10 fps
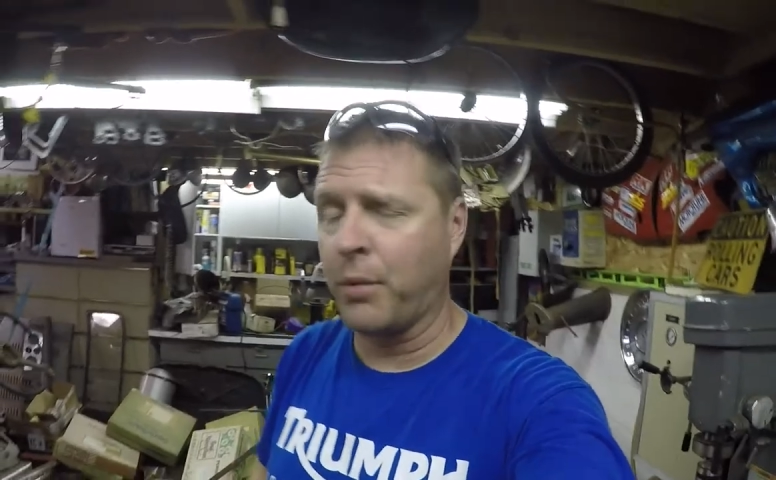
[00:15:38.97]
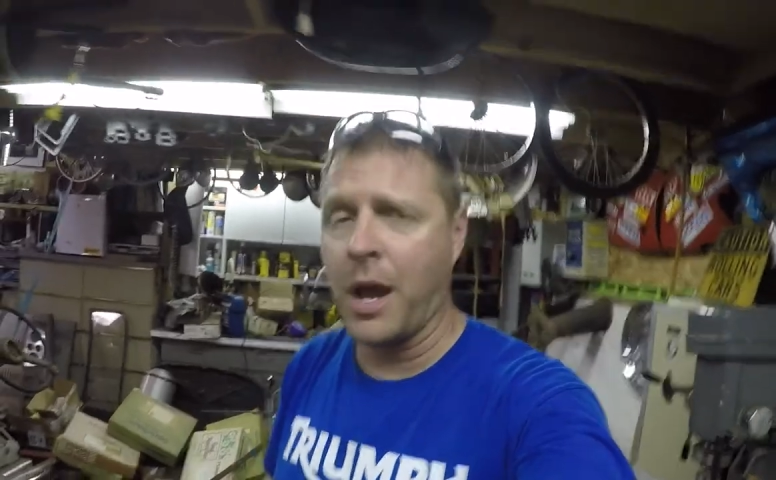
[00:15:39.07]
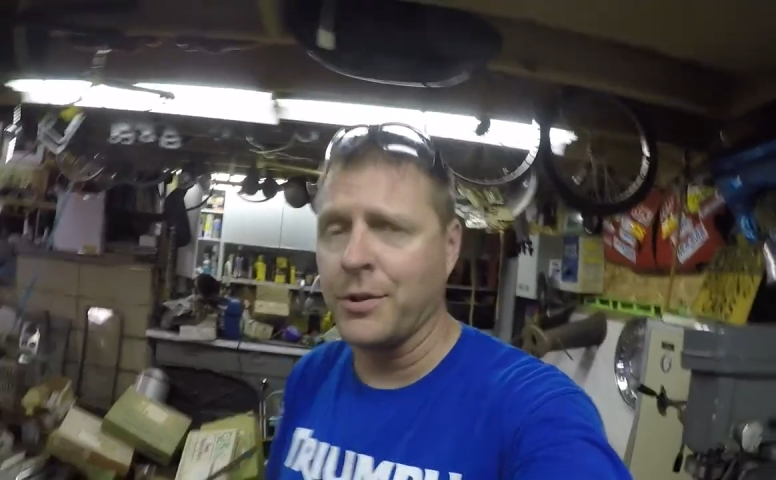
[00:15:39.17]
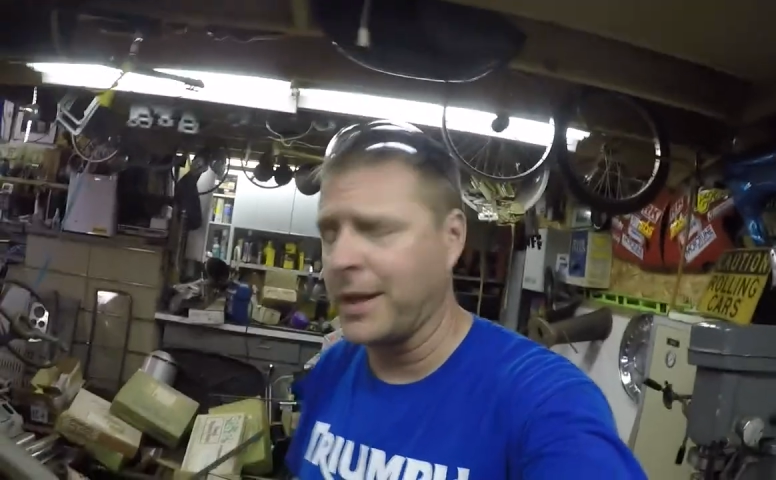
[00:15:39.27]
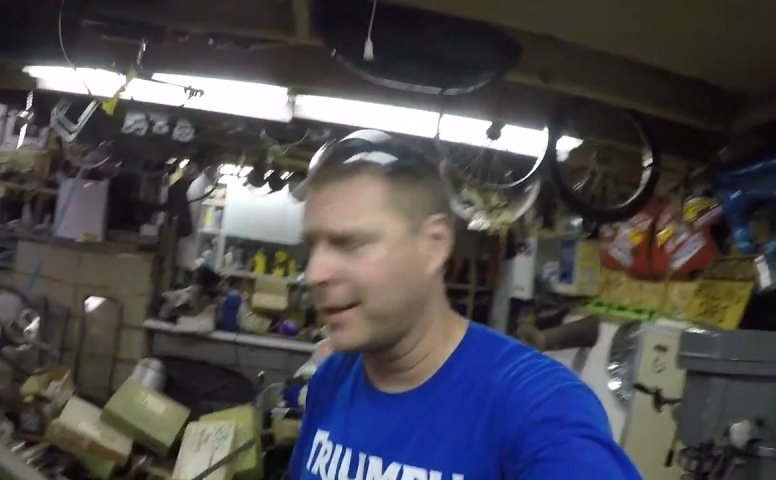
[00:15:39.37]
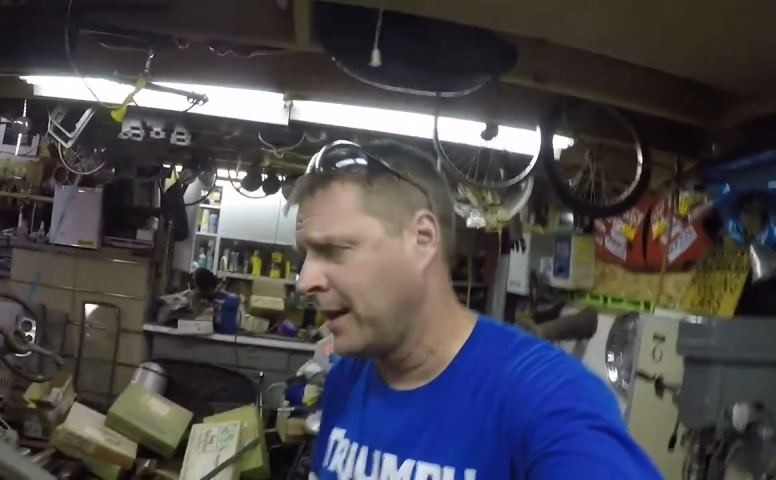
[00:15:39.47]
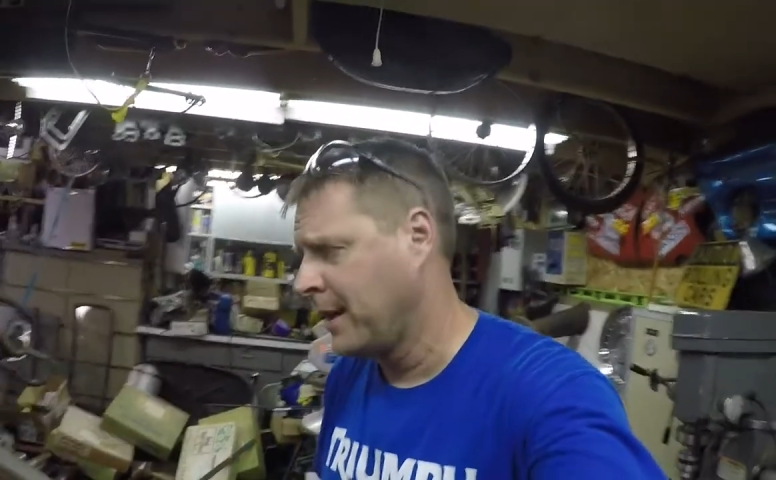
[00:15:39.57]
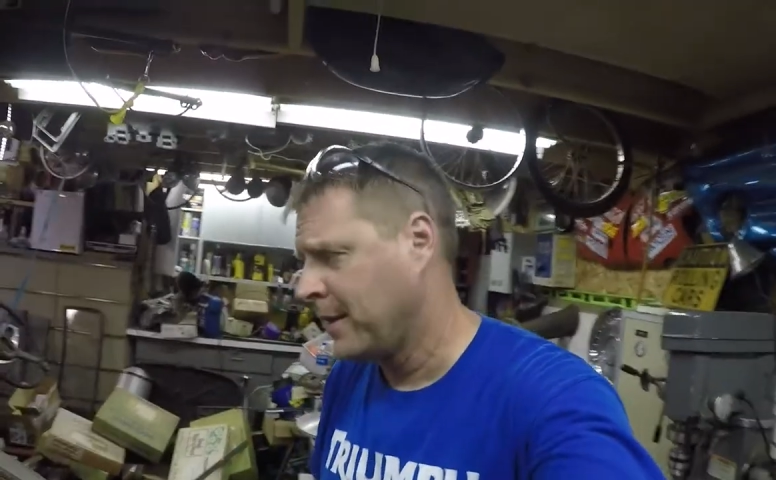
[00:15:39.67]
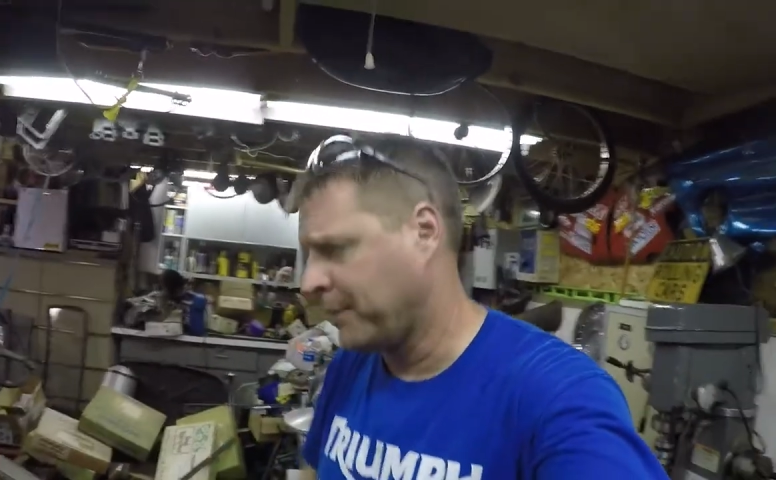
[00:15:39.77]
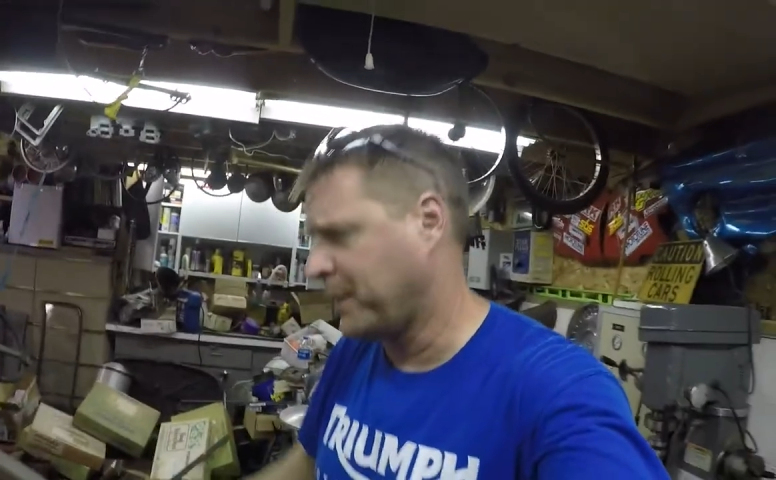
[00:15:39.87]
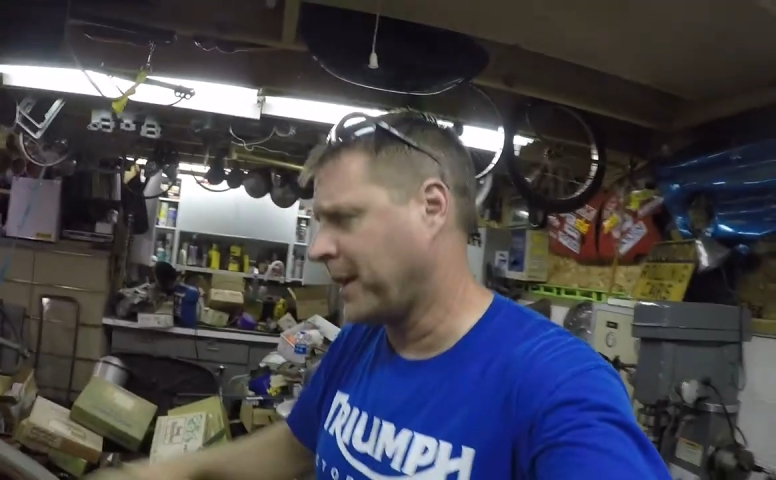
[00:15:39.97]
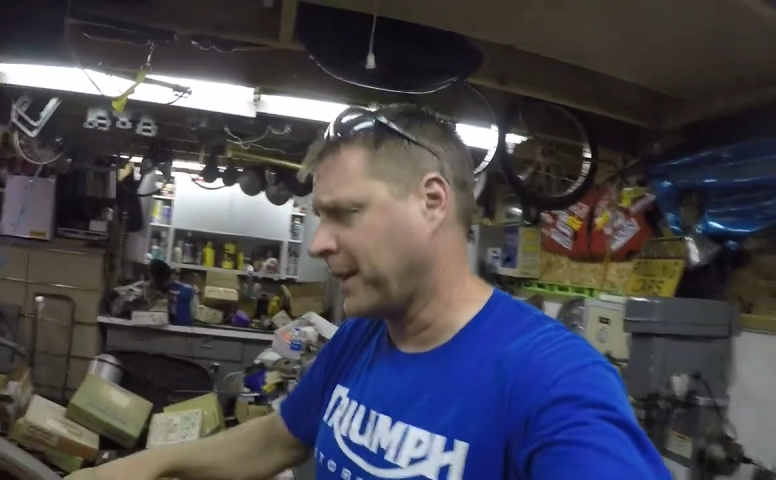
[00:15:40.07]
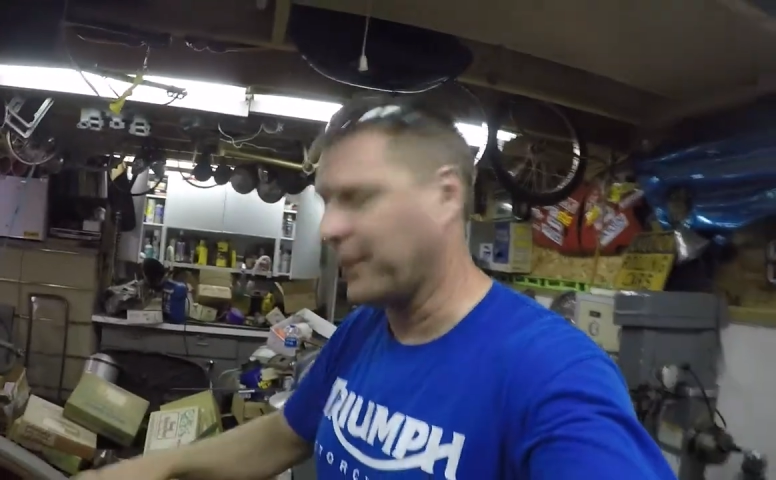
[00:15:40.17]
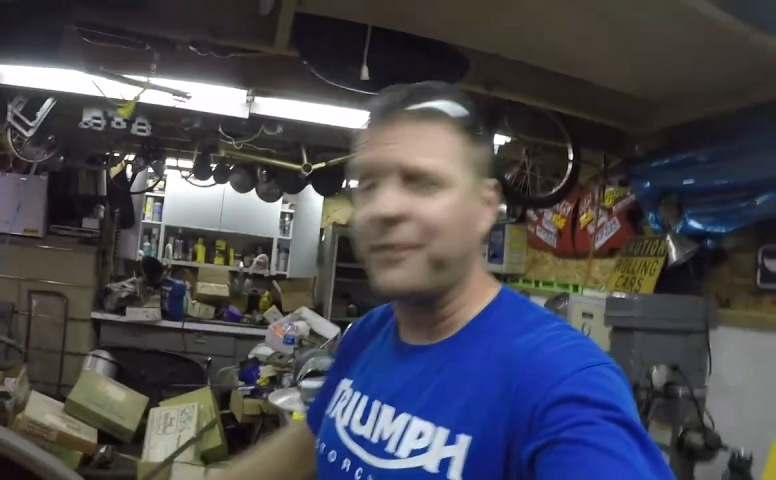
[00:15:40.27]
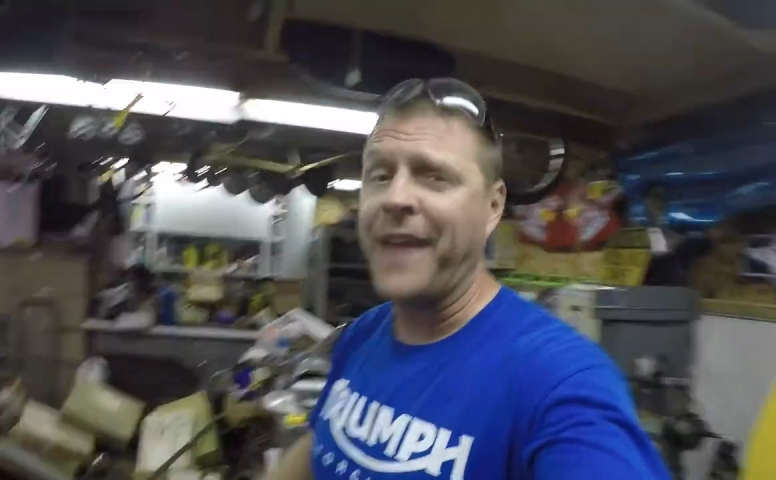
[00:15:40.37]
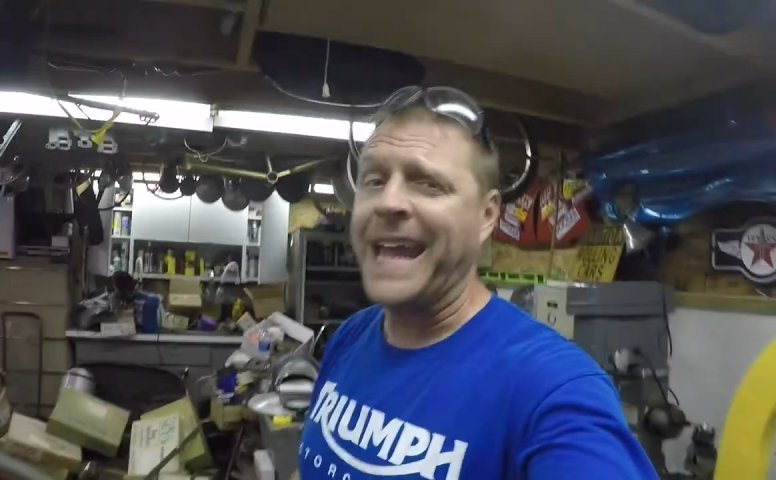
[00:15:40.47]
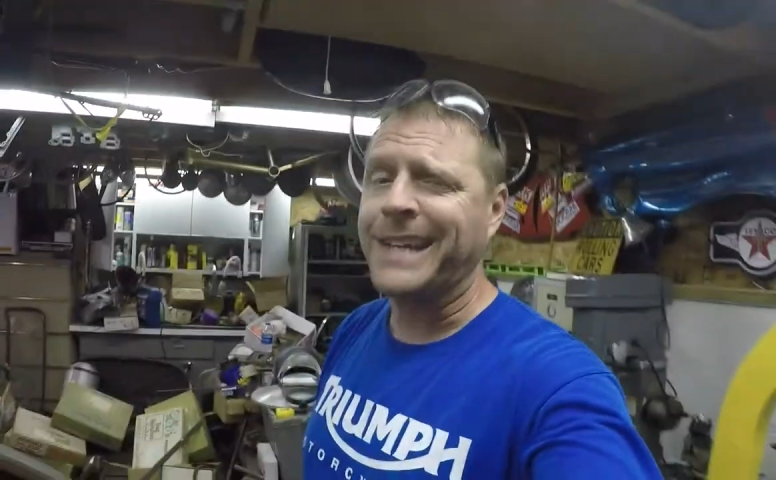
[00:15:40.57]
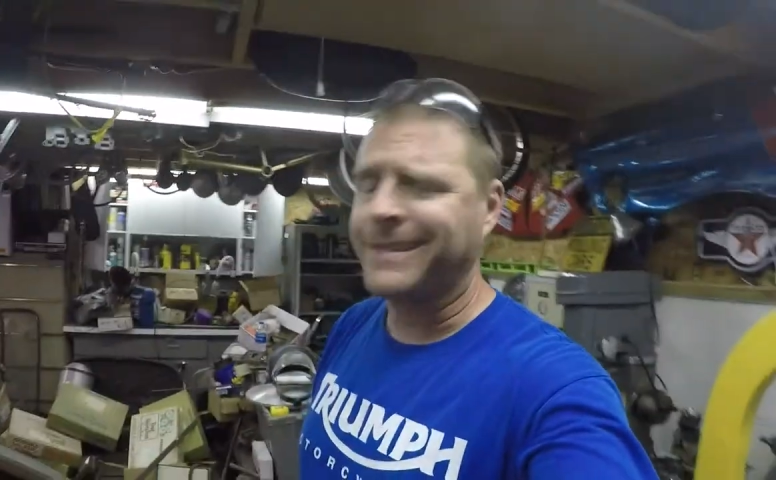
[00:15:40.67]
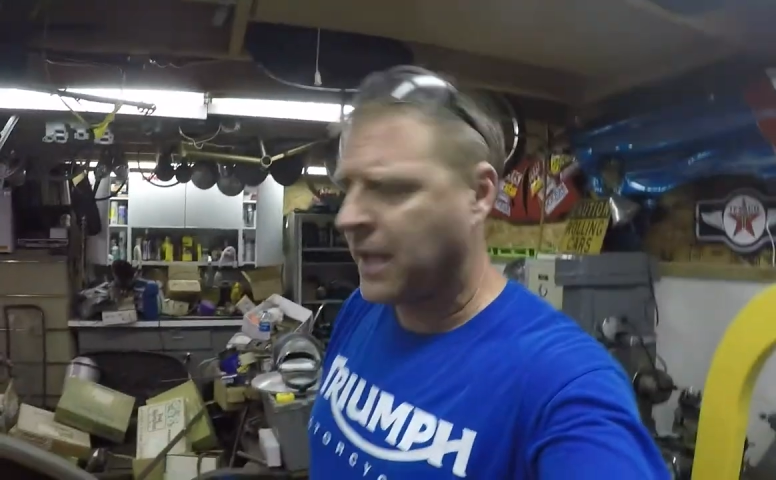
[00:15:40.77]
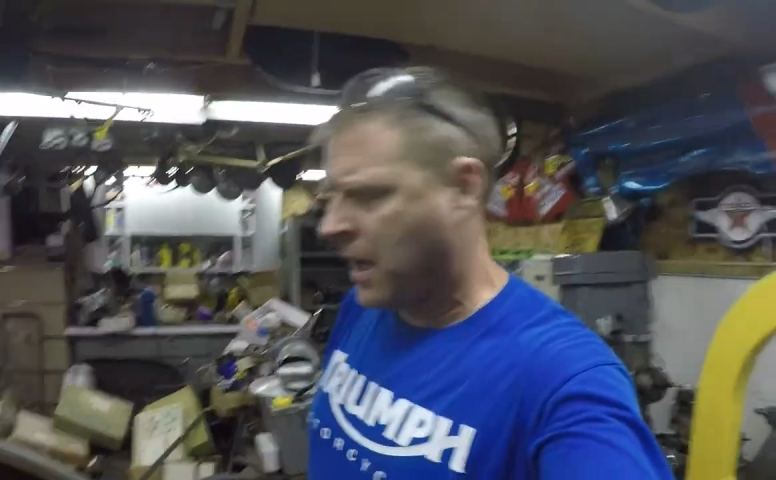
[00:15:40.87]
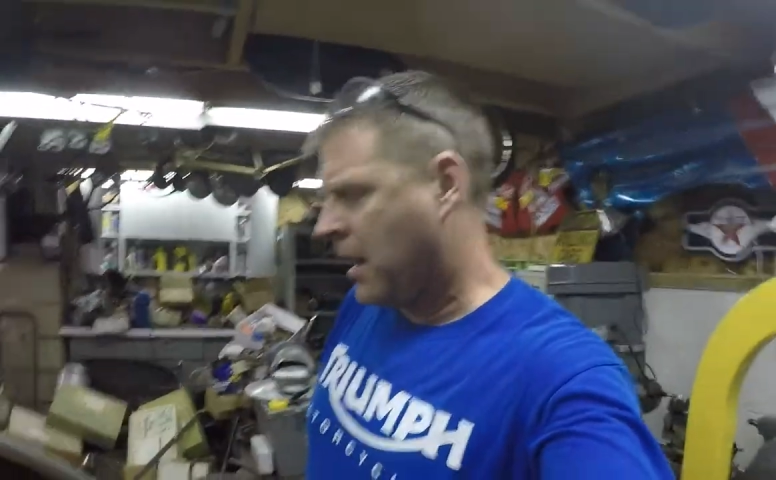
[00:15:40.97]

project, this particular phase